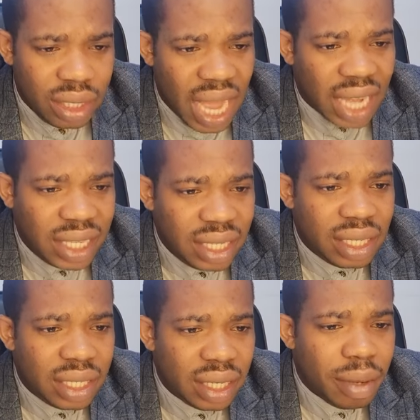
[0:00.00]
that
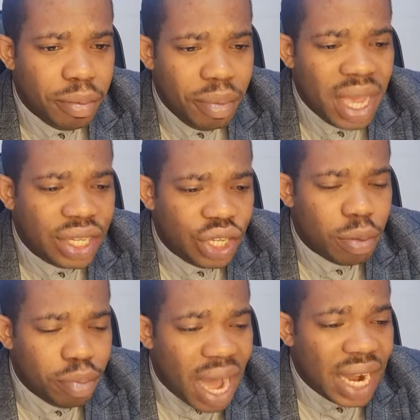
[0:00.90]

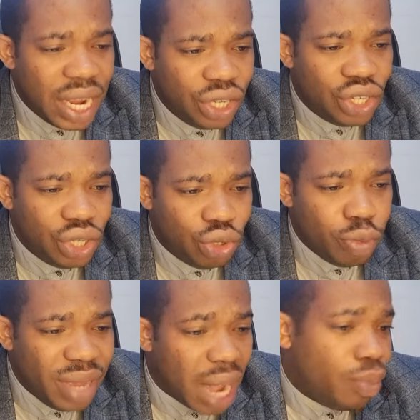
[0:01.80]
makes marriage
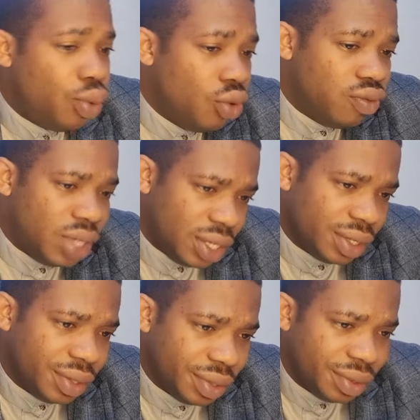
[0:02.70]
to be approved.
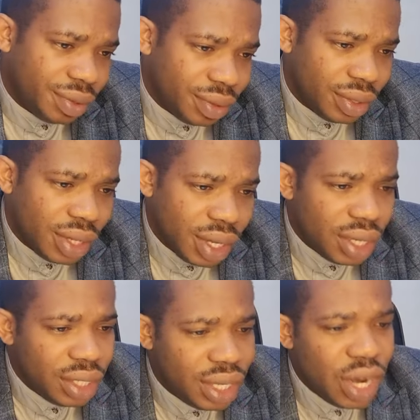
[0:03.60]

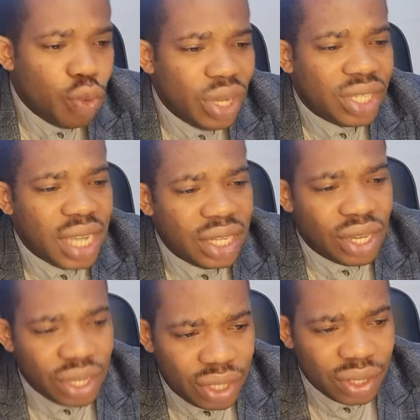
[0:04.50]
Three
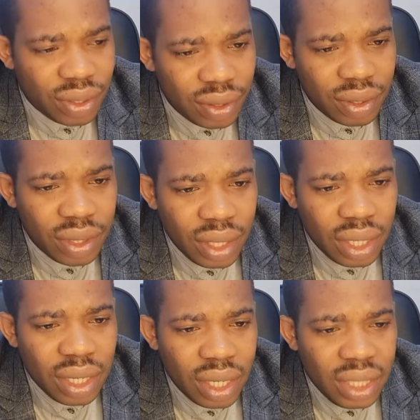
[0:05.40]
witnesses
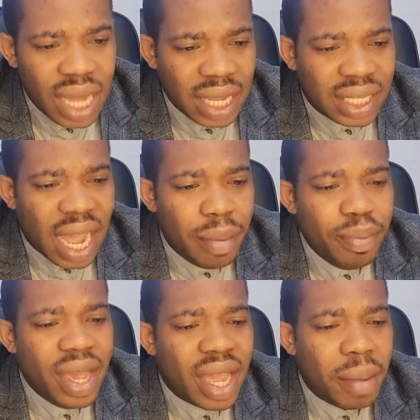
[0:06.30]
that
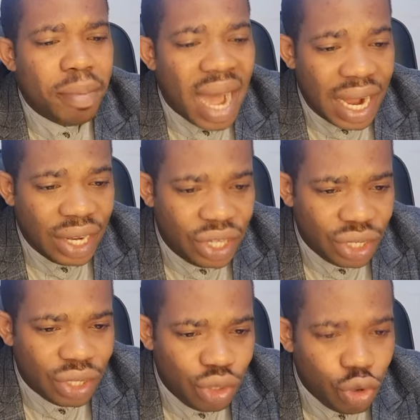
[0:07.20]
can make
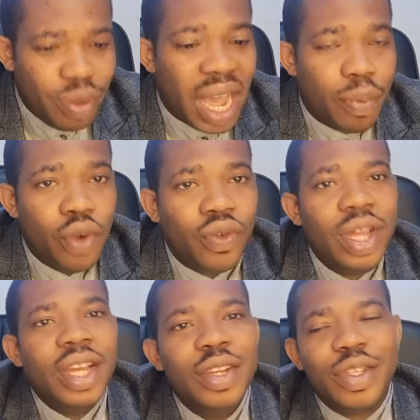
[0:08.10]
marriage to be approved.
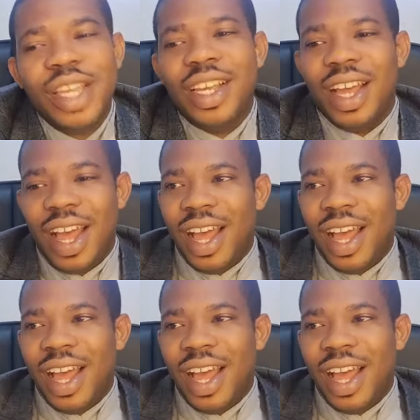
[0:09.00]
You see,